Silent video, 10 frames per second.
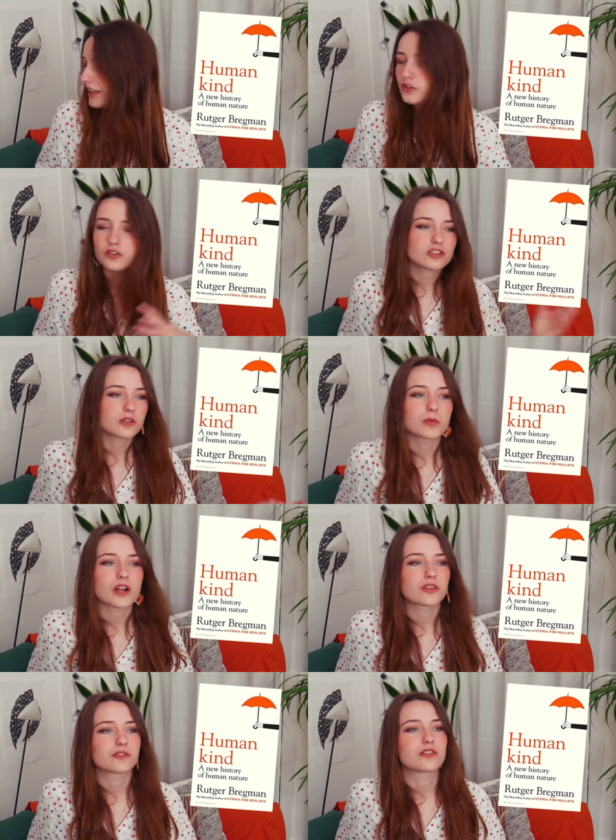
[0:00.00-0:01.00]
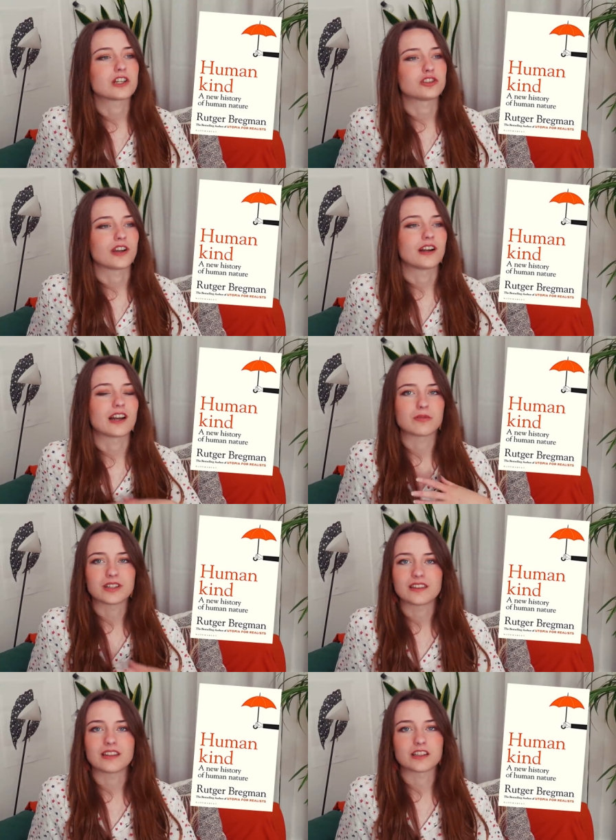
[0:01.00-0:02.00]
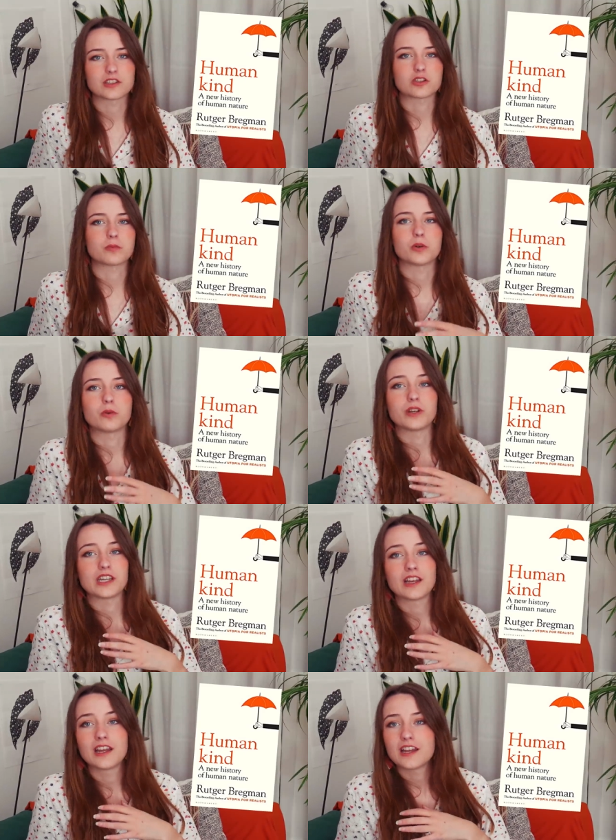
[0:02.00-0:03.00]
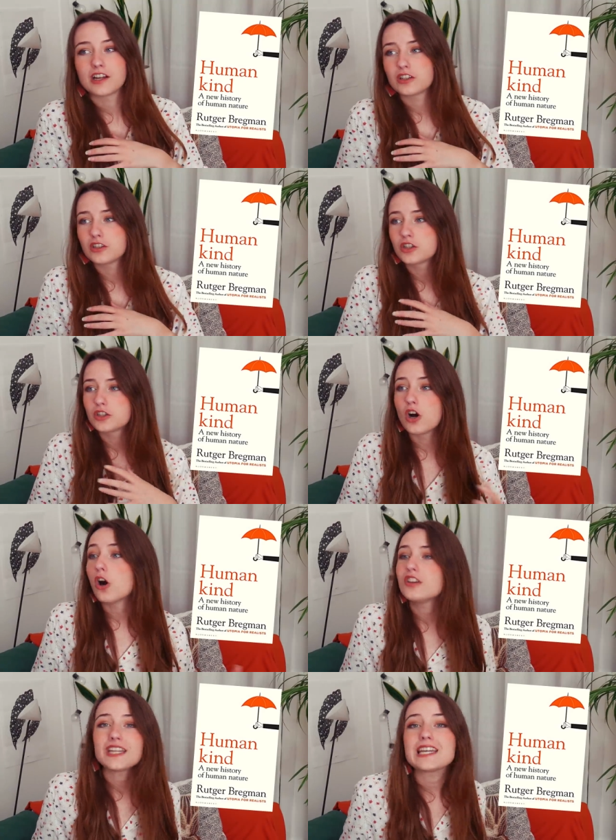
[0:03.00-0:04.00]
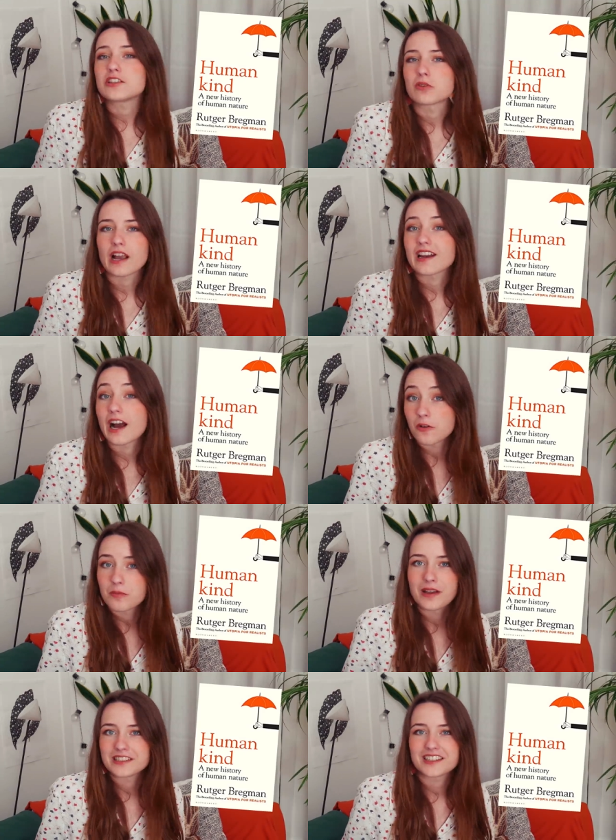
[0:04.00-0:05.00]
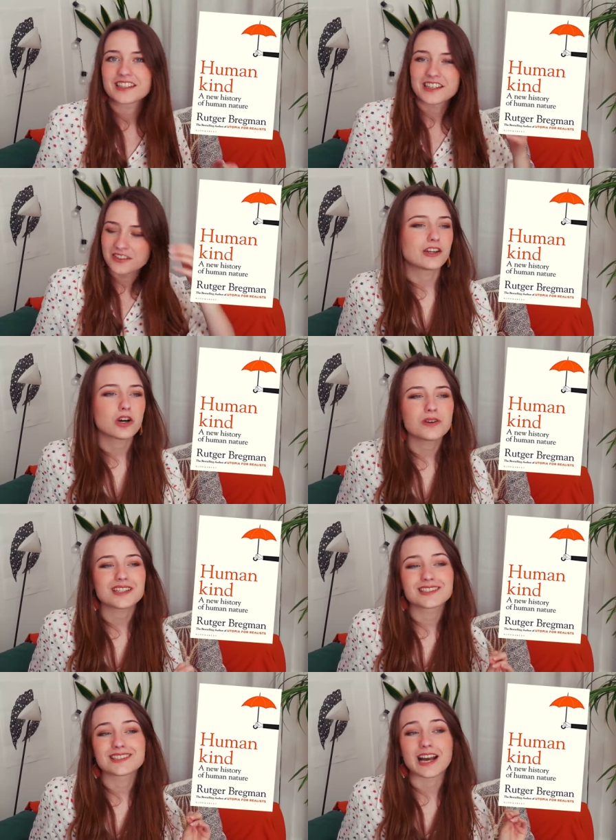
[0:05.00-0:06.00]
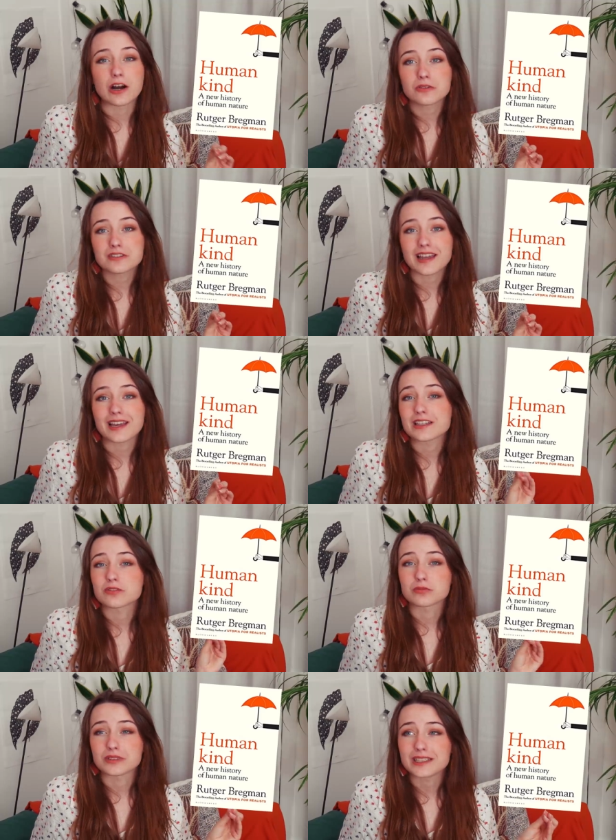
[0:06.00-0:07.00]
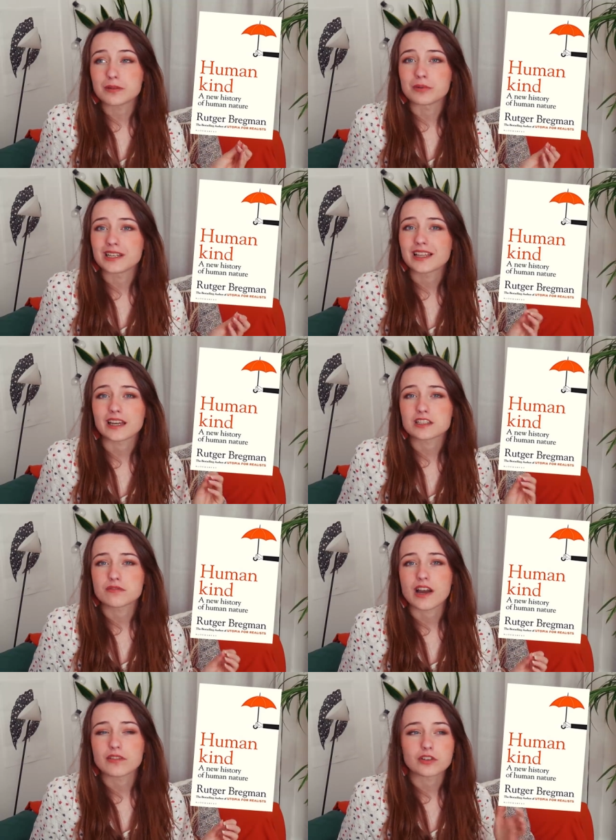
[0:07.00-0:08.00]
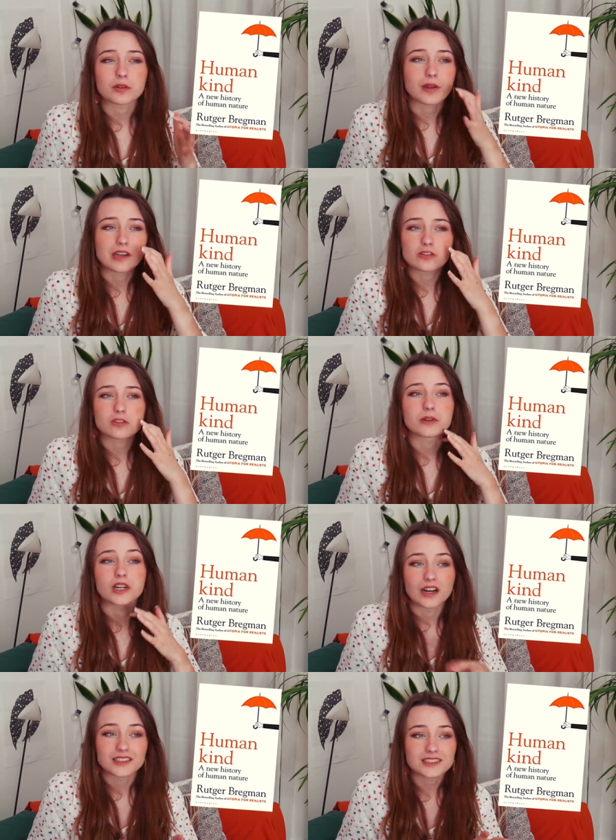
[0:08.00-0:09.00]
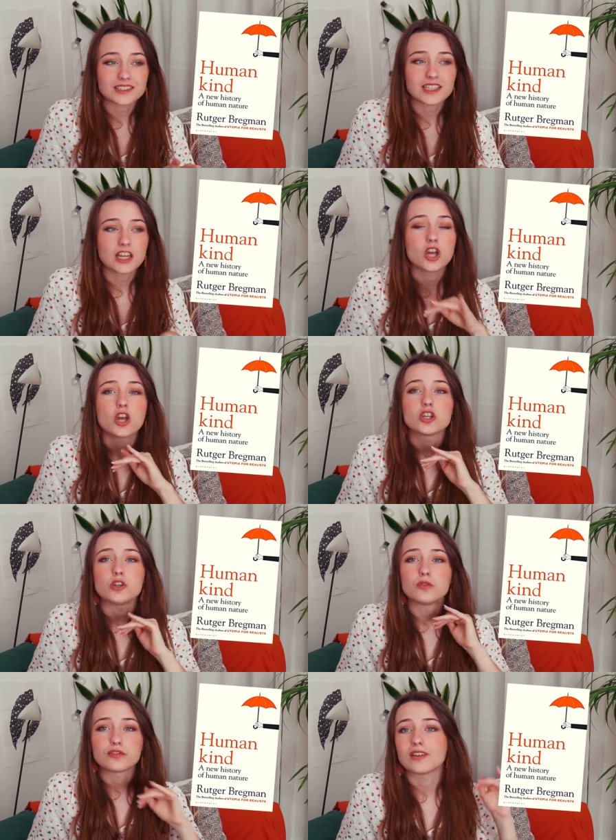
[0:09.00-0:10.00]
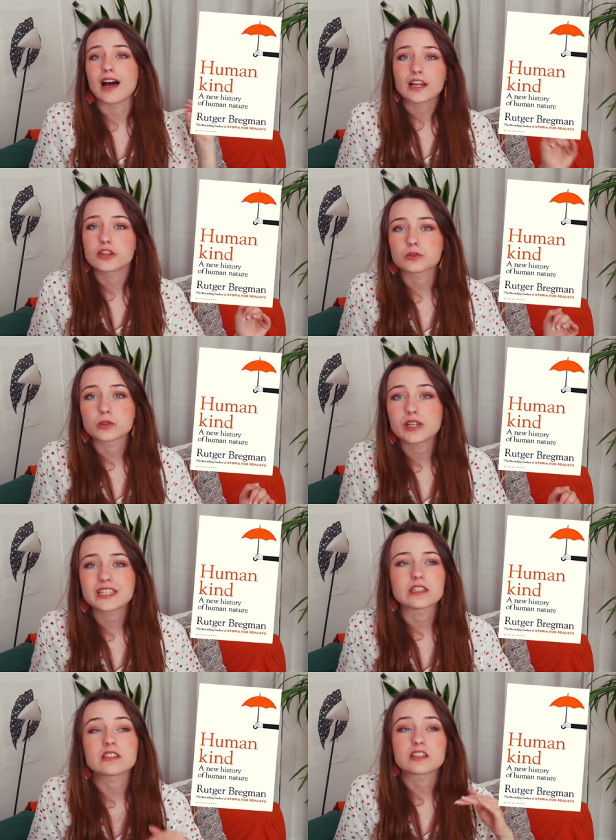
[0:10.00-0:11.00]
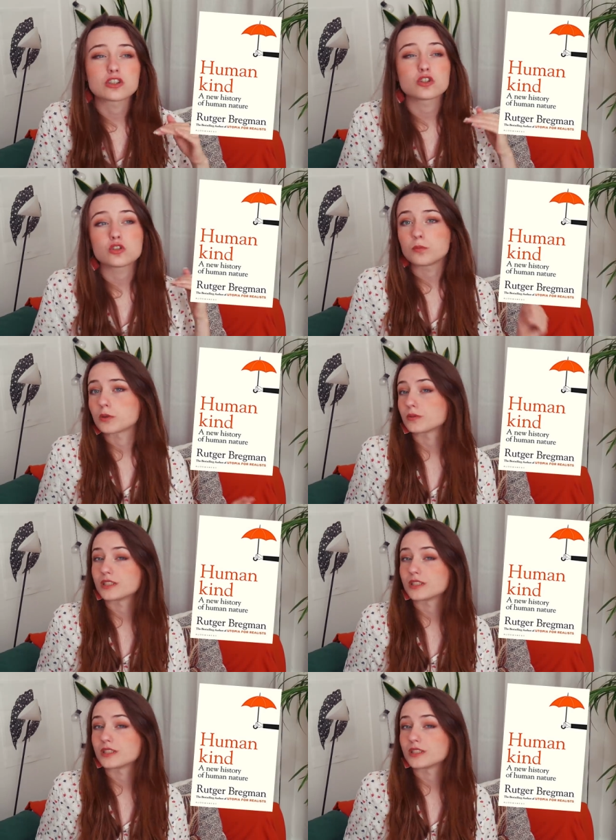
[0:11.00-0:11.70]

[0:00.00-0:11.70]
It's just a breath of fresh air and I really think this is a book we all need right now, basically. I know it sounds like it's really big, like it's 500 pages, but honestly, you fly through it because it's super